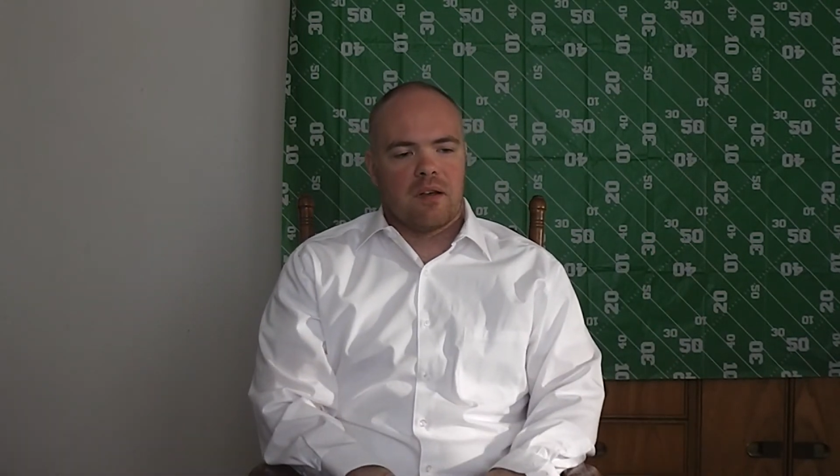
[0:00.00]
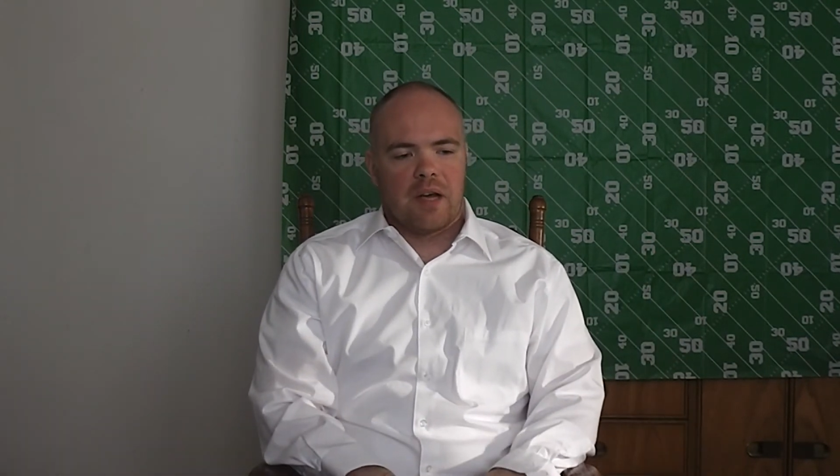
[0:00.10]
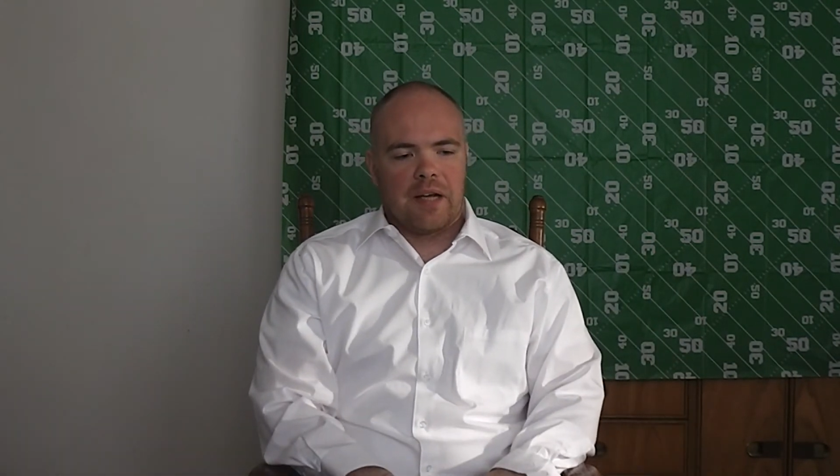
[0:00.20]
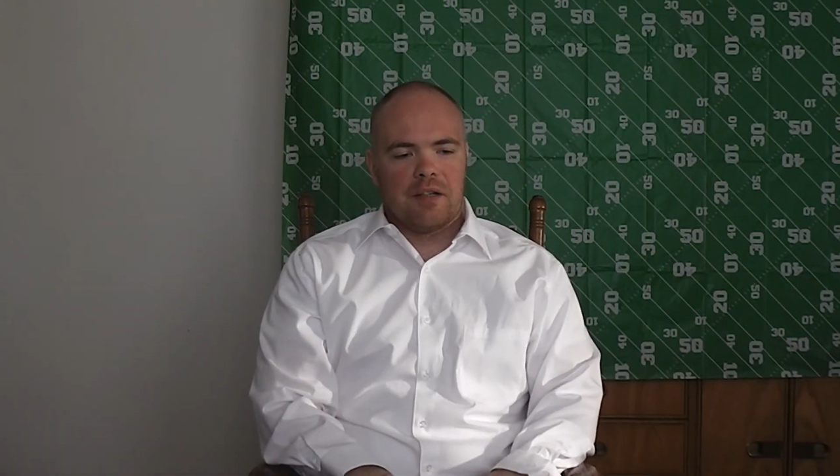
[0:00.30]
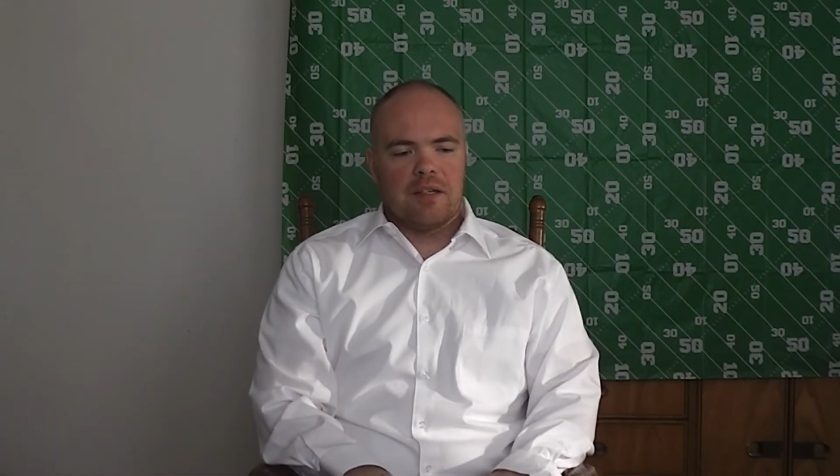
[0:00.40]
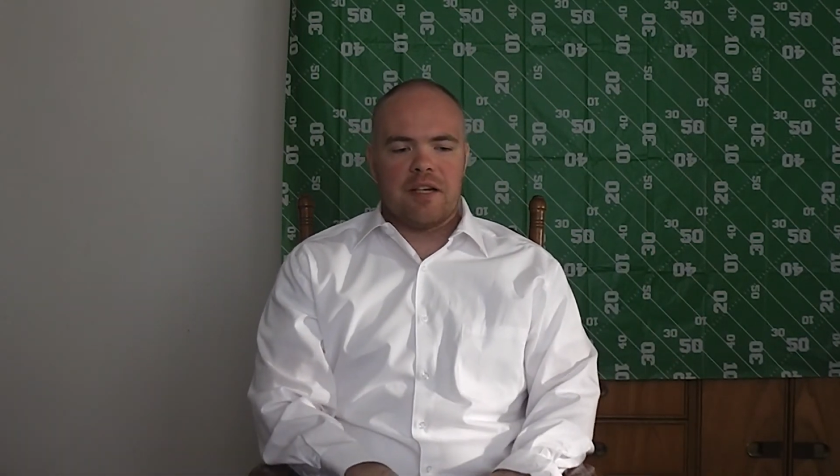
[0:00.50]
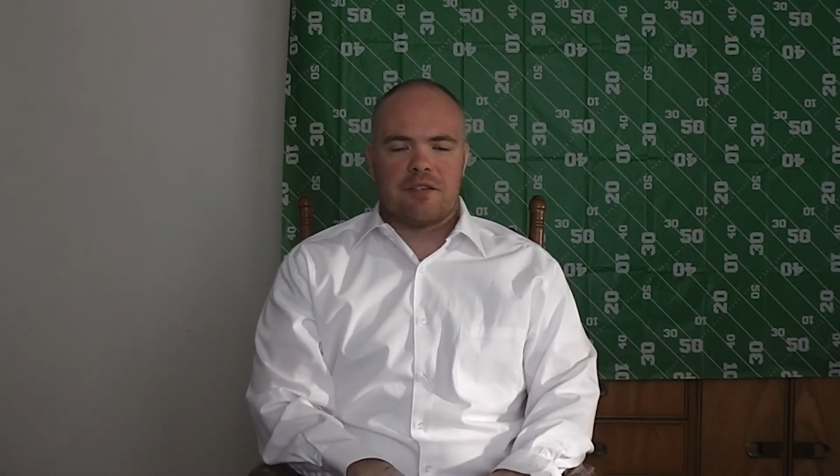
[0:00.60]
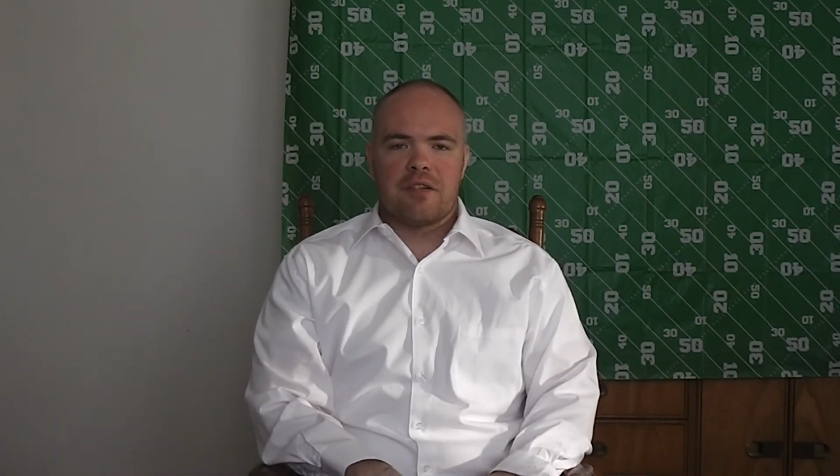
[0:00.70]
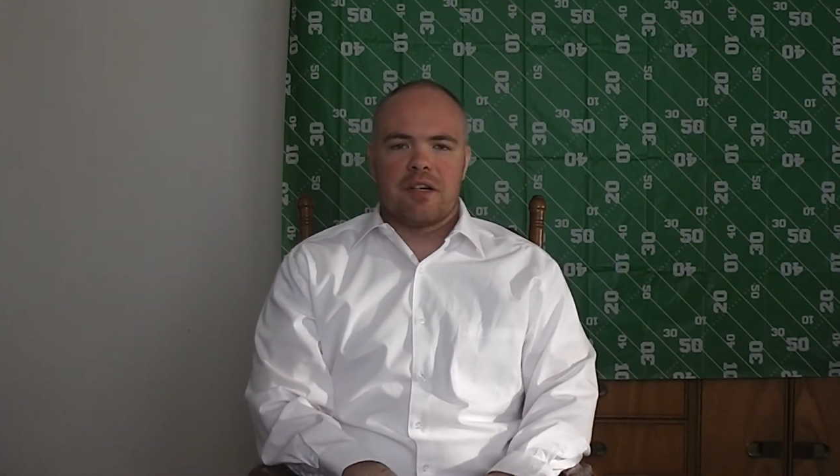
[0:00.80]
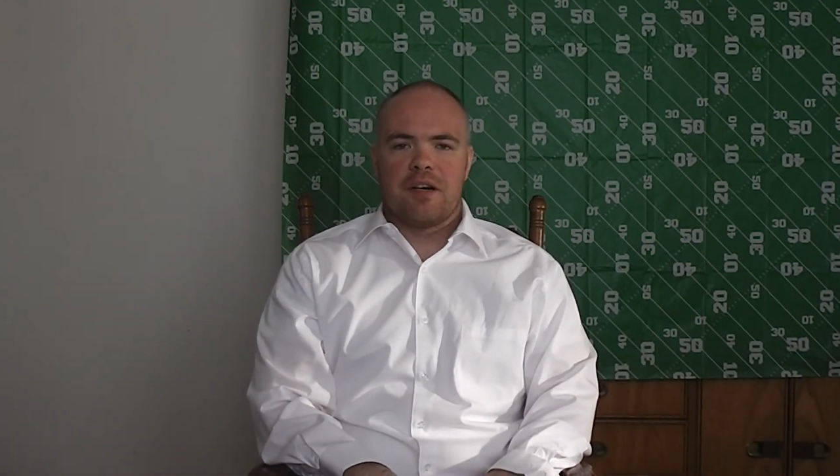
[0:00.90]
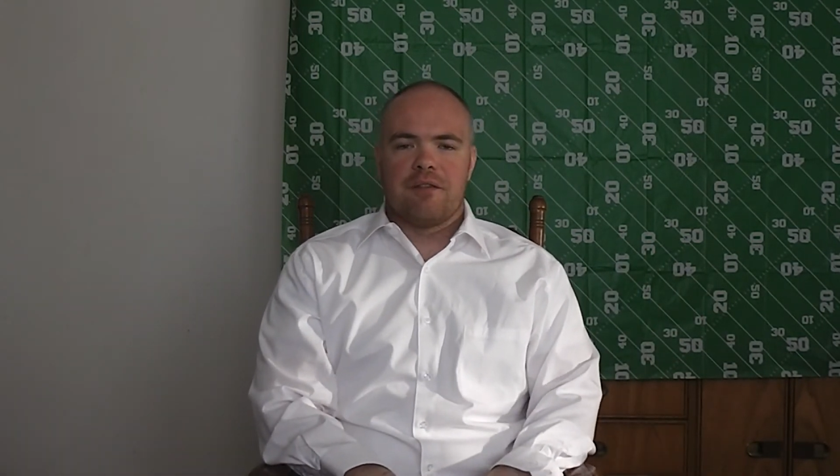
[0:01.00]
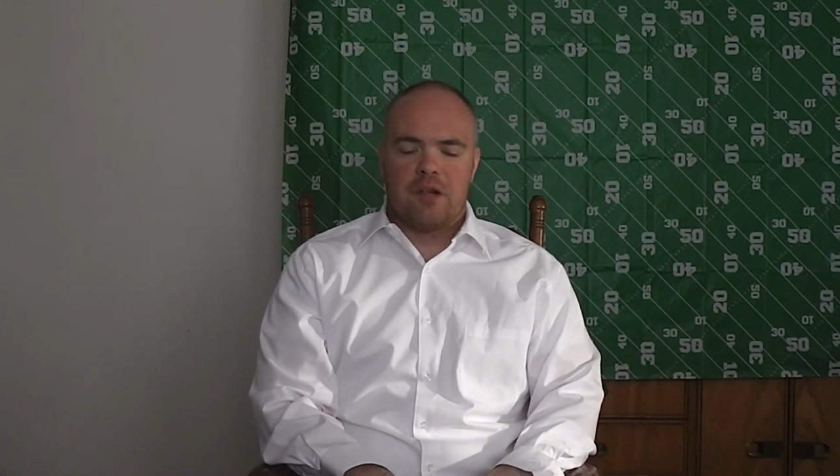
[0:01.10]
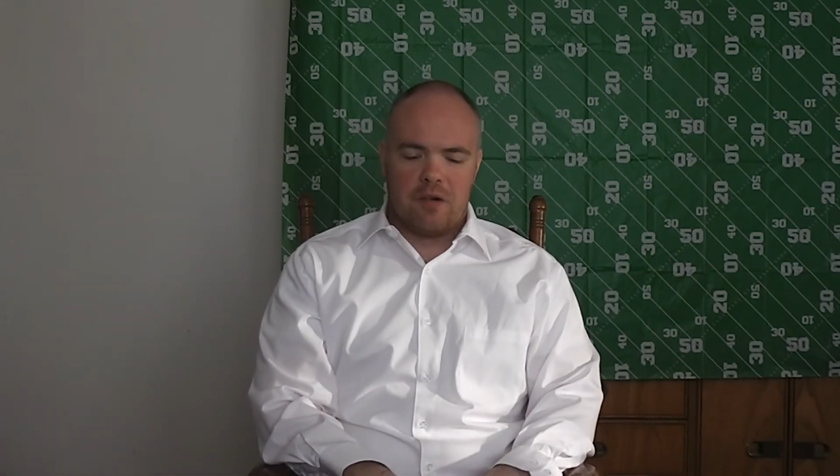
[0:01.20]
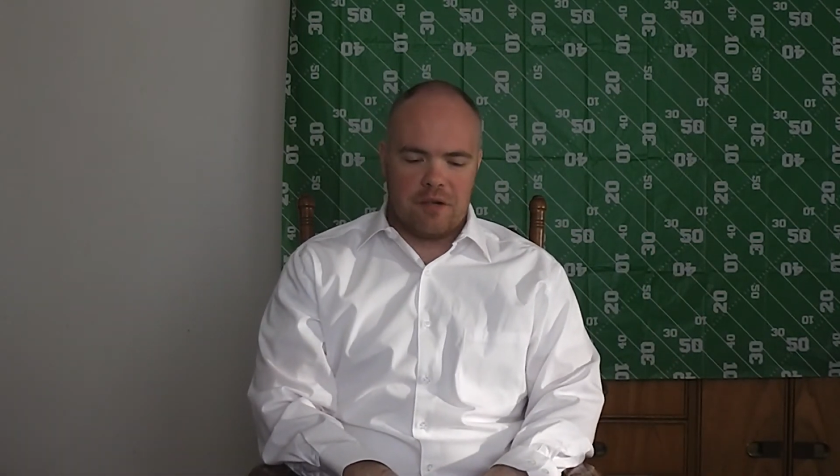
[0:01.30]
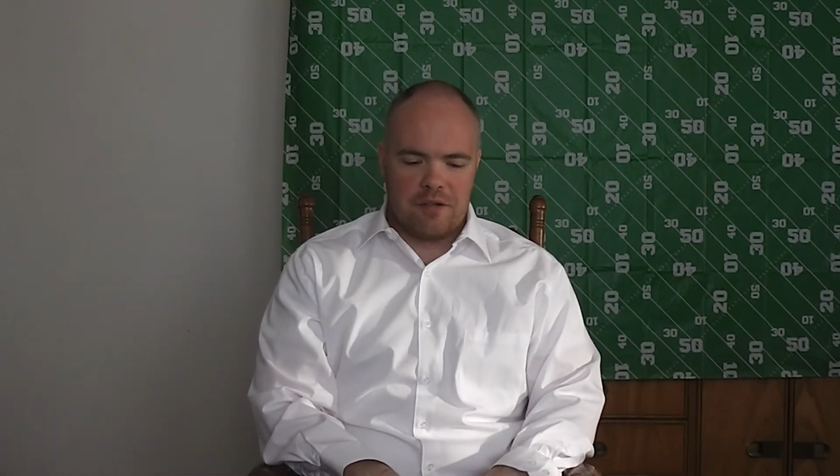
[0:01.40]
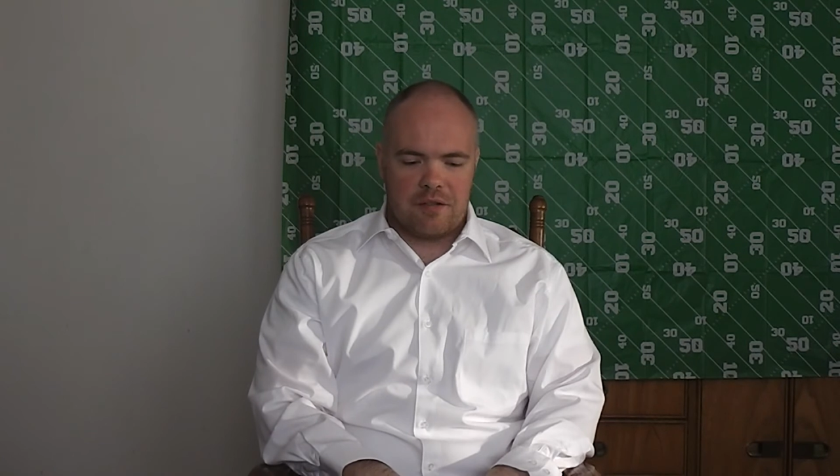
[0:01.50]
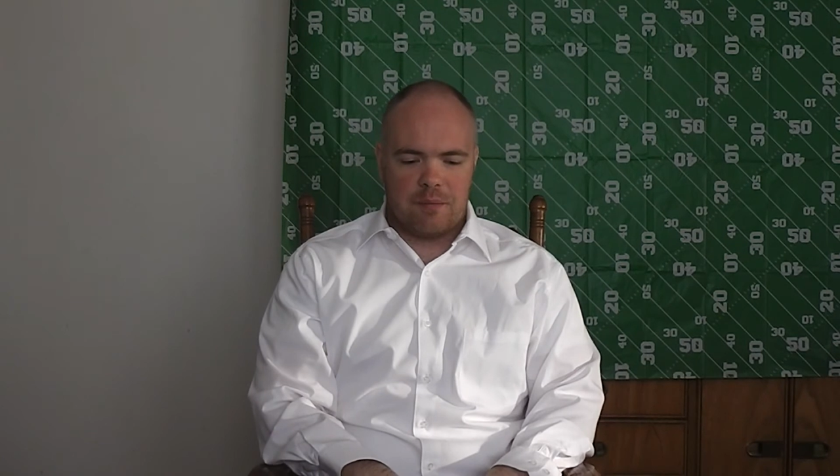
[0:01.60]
And the last thing I've noticed